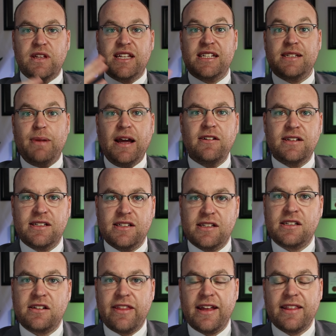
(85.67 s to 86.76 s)
with spouses
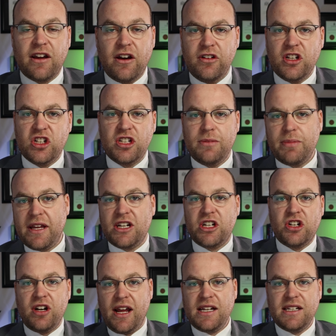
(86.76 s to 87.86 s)
so that the ownership can
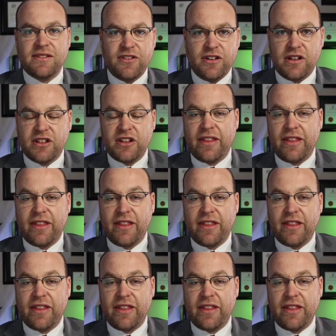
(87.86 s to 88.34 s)
transfer